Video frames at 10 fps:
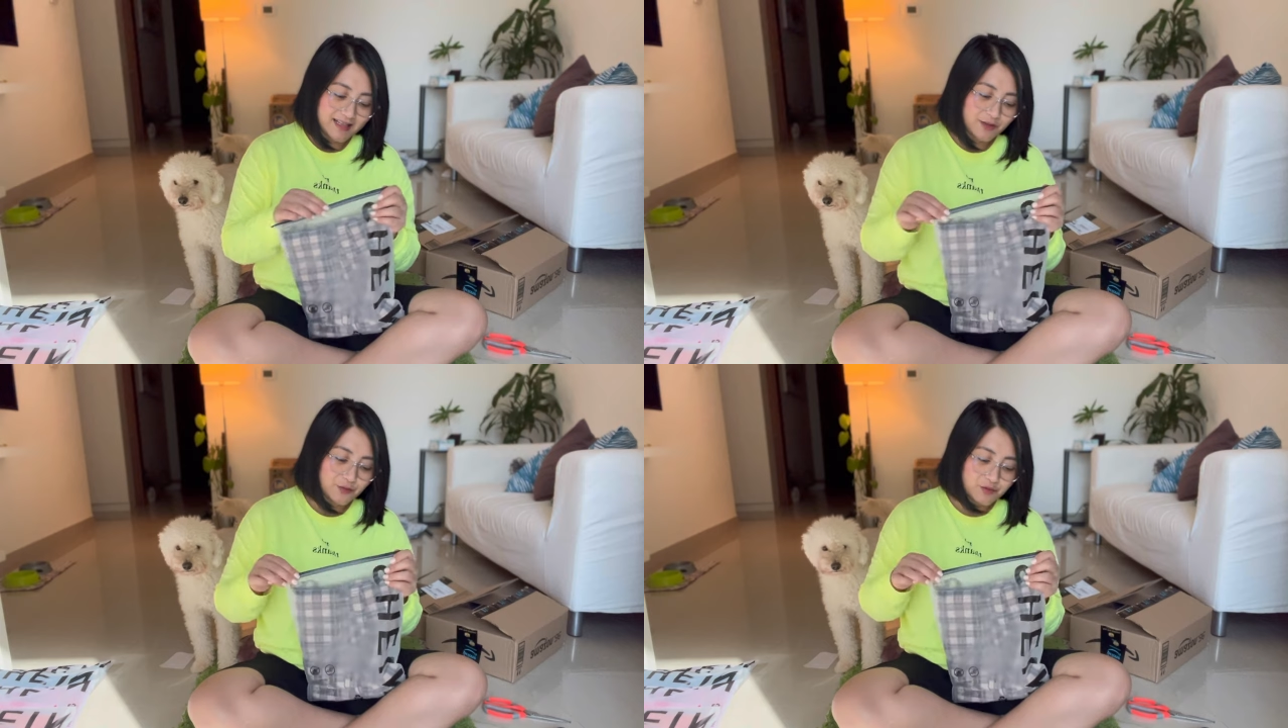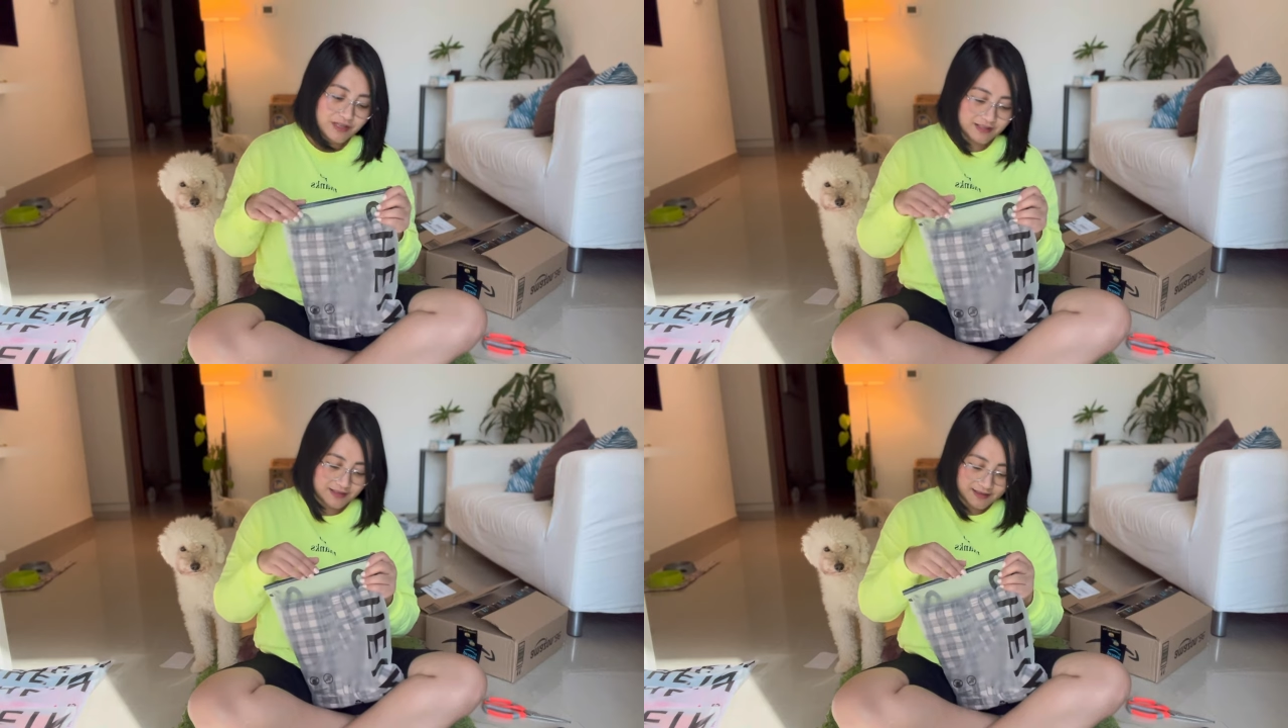of like
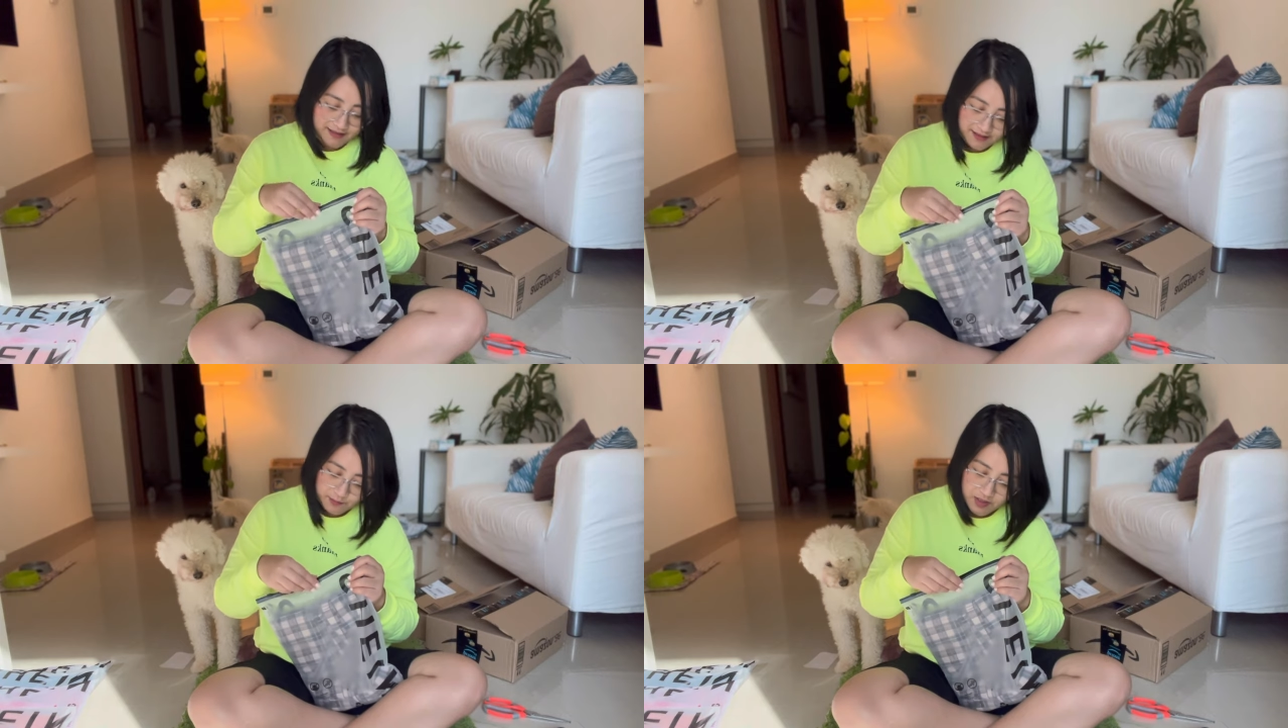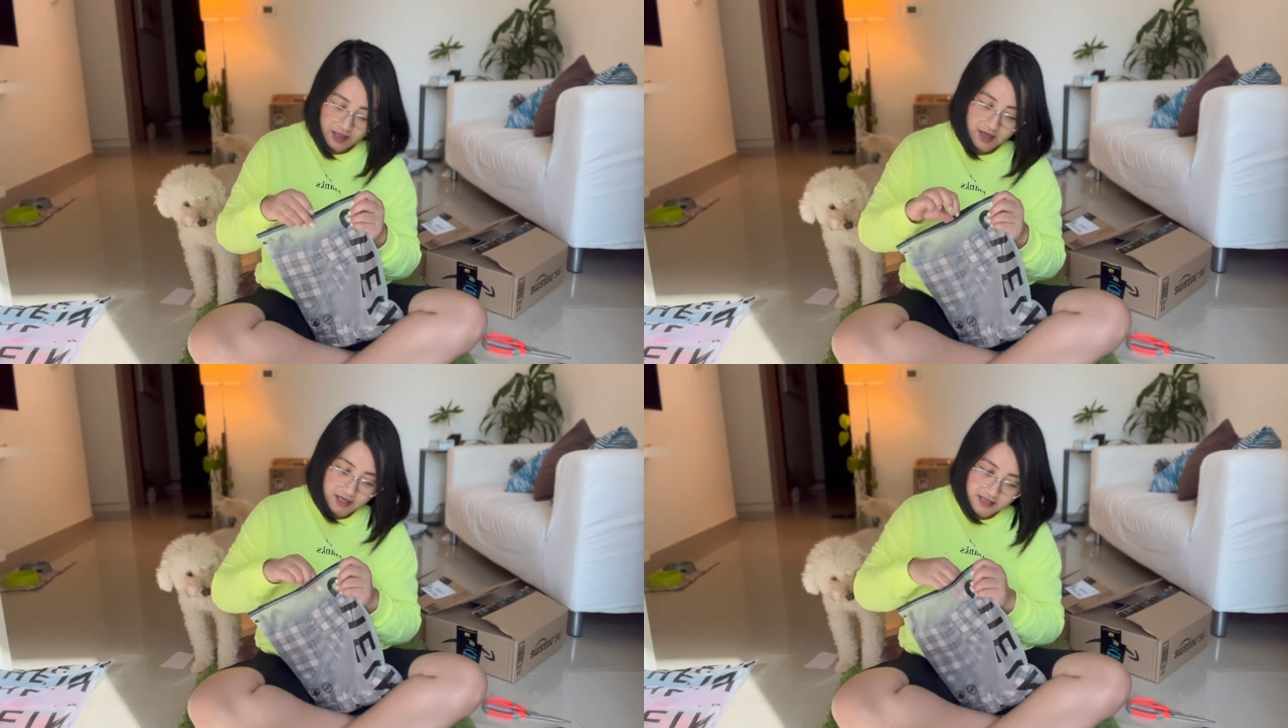risked
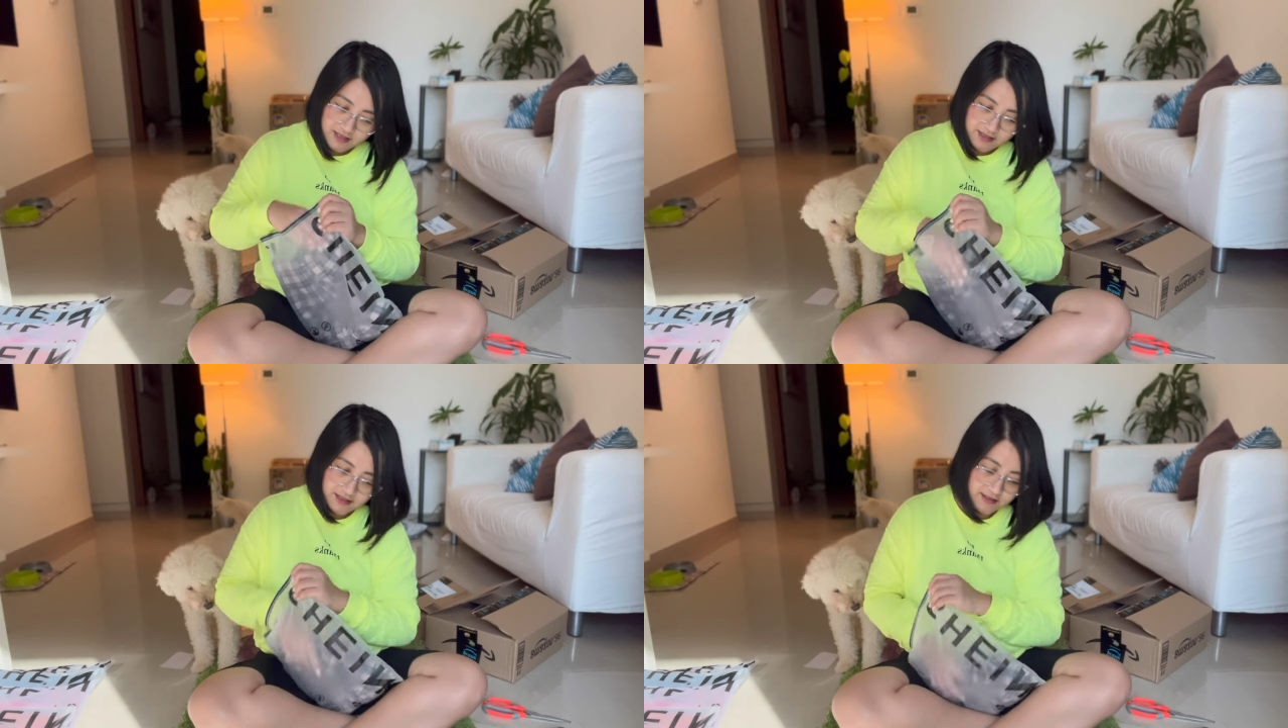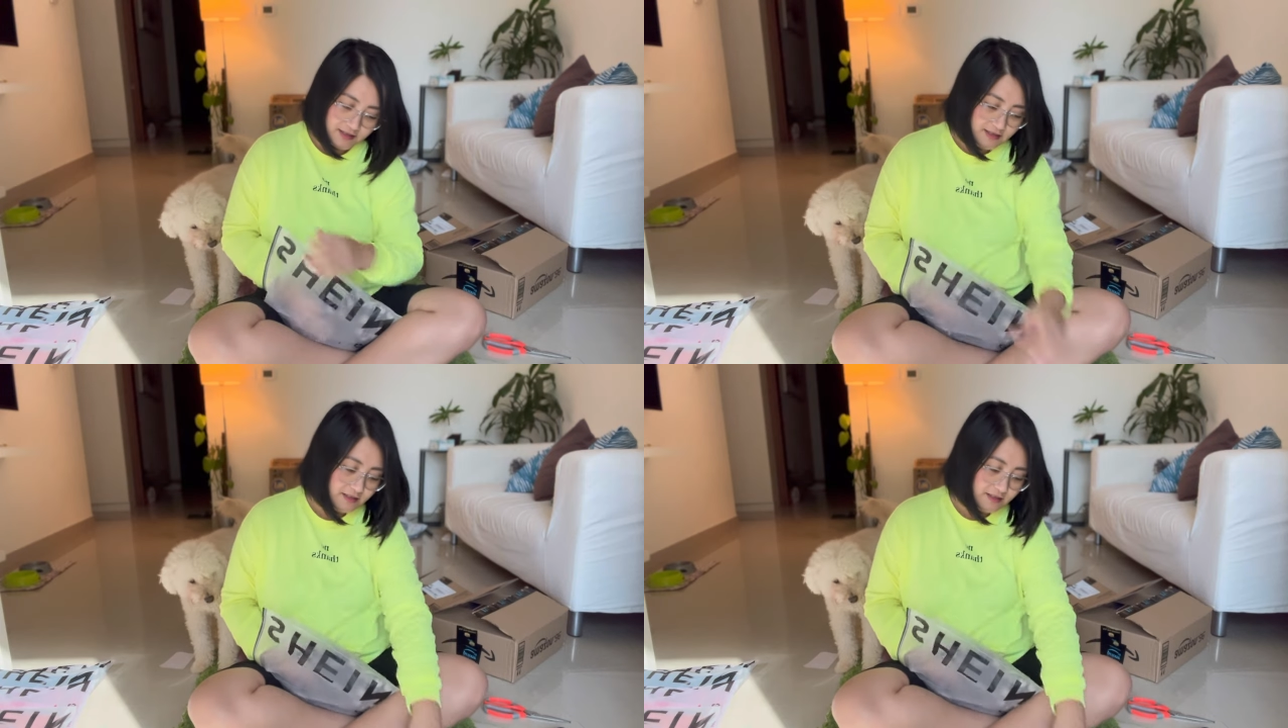because,